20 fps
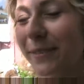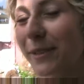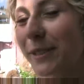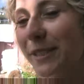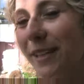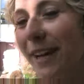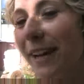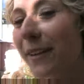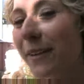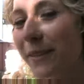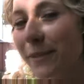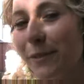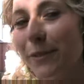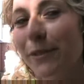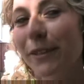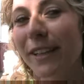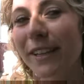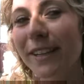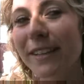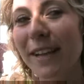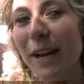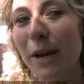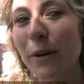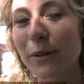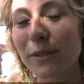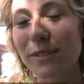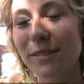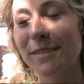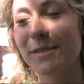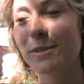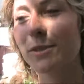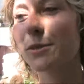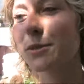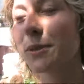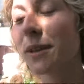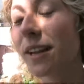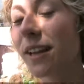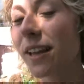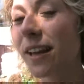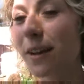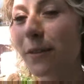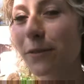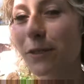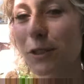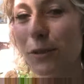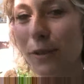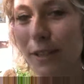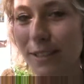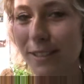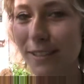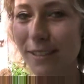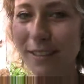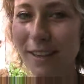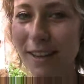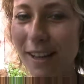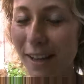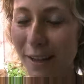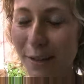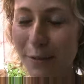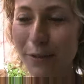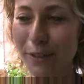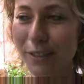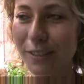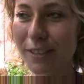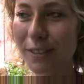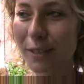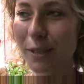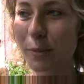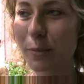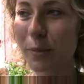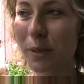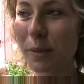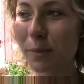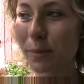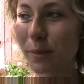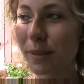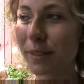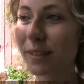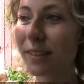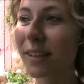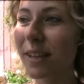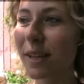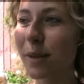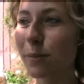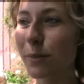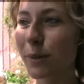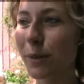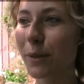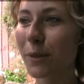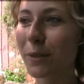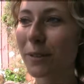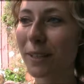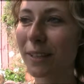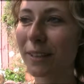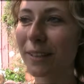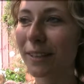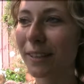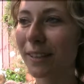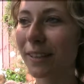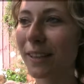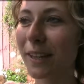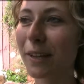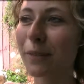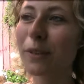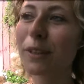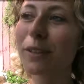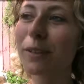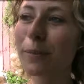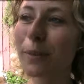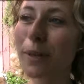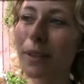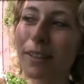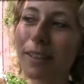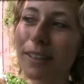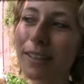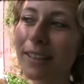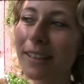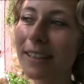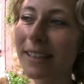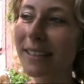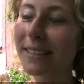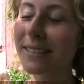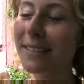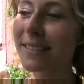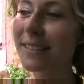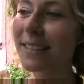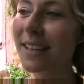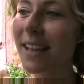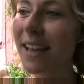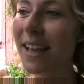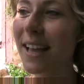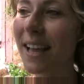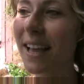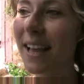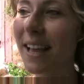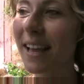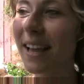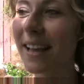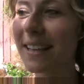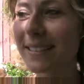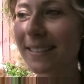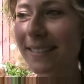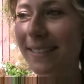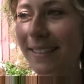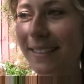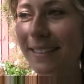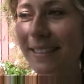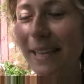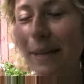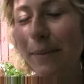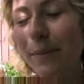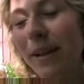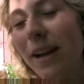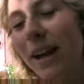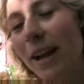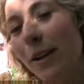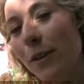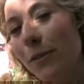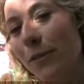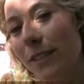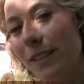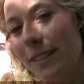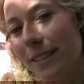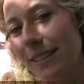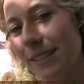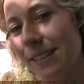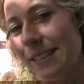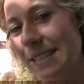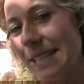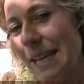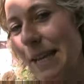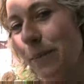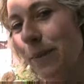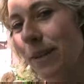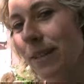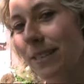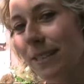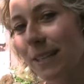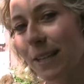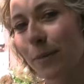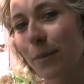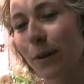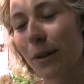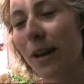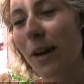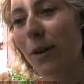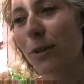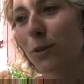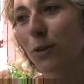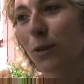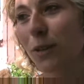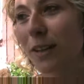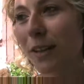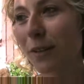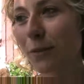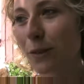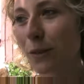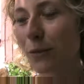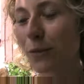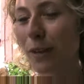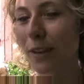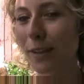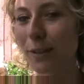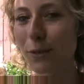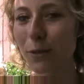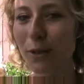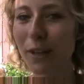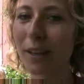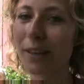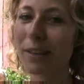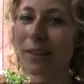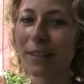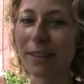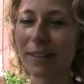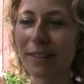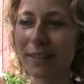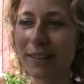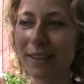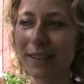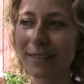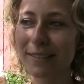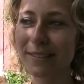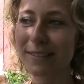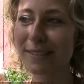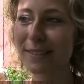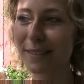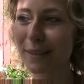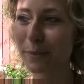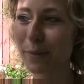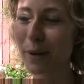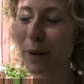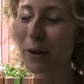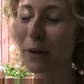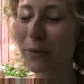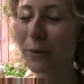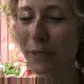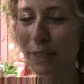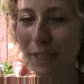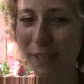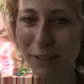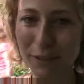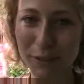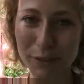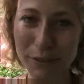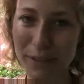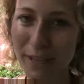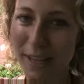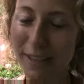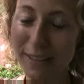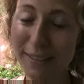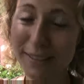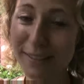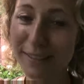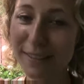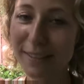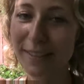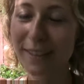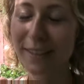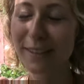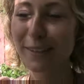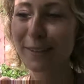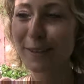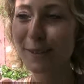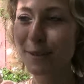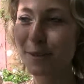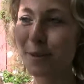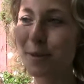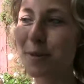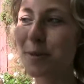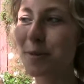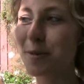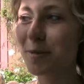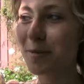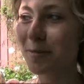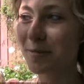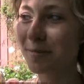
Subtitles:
What I could feel now is to really have trust in life and in the people, because I think everybody that has some kind of a same idea about how to live will find together, and that's the power we can create. So,